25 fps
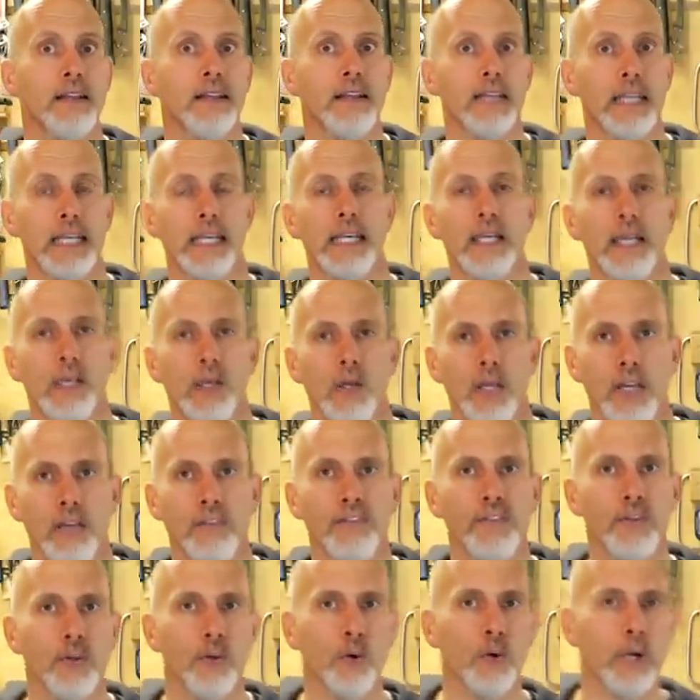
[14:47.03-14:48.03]
The,
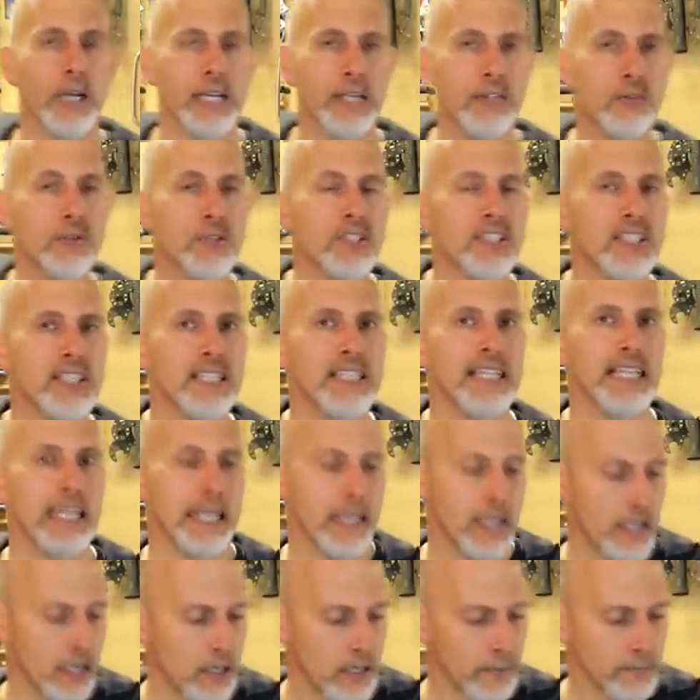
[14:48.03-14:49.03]
if you're interested
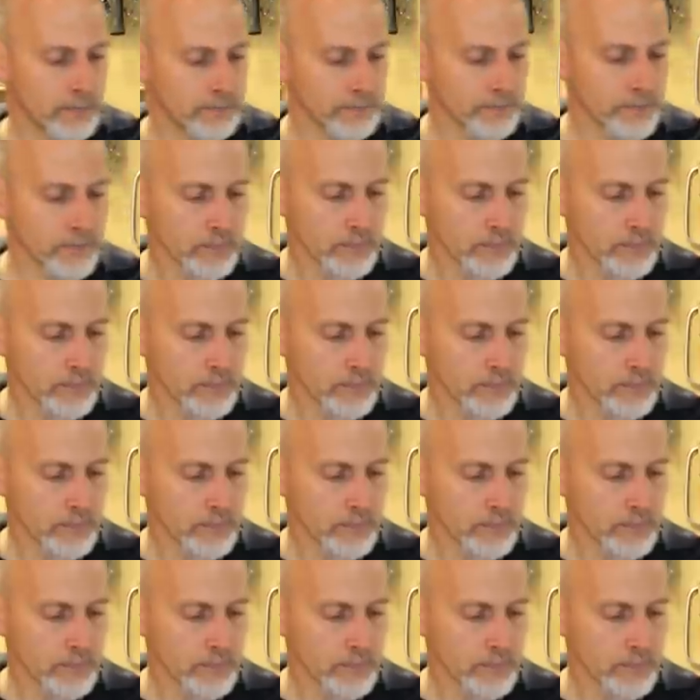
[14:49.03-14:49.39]
in